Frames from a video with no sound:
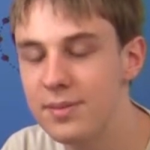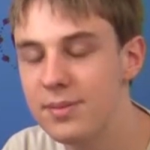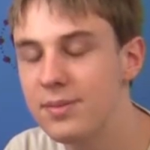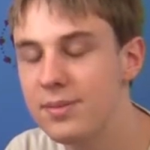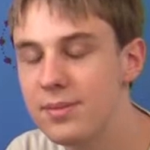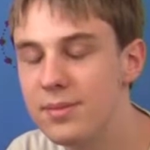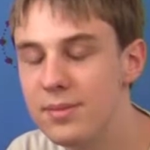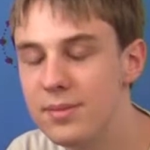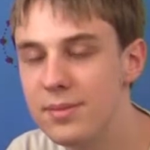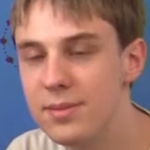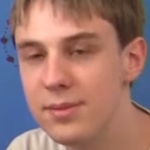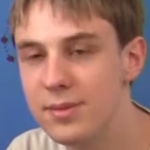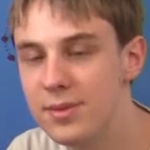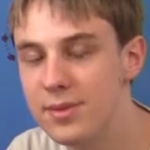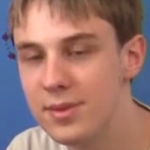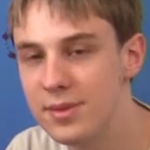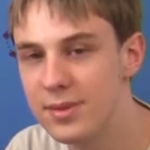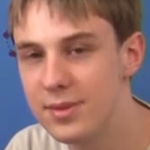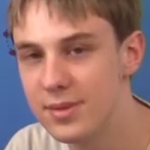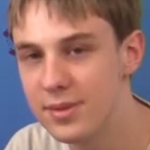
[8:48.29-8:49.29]

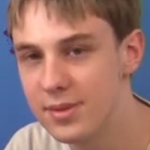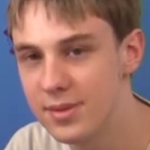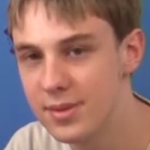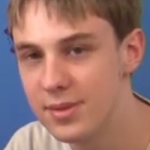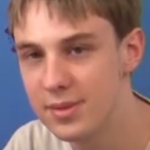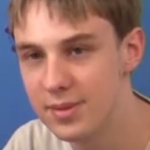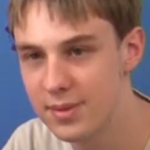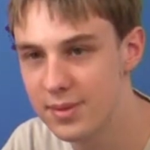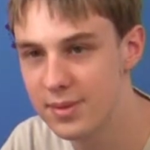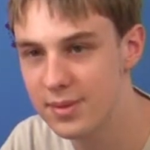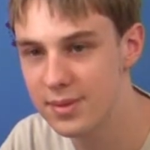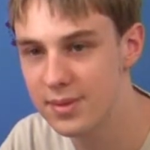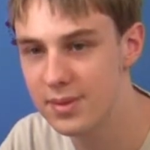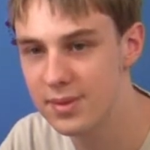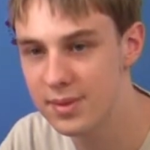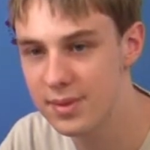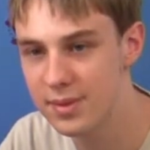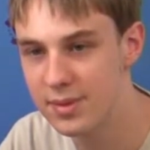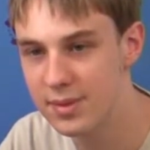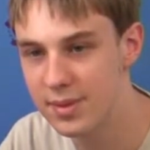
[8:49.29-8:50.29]

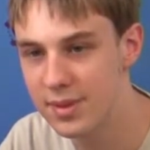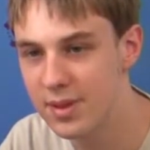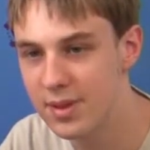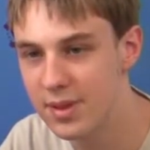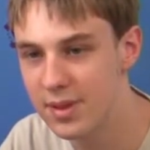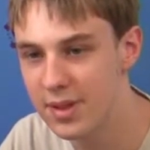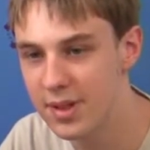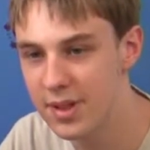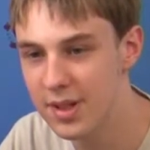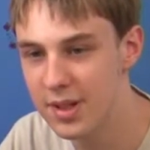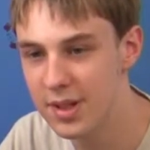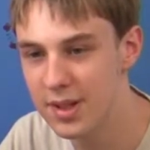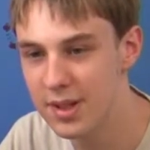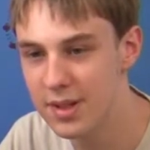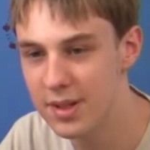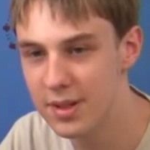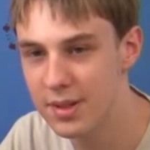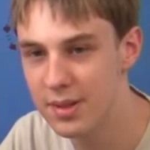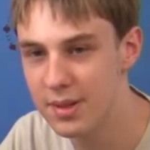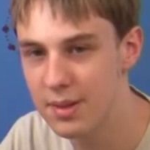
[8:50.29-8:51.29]
This person isn't speaking.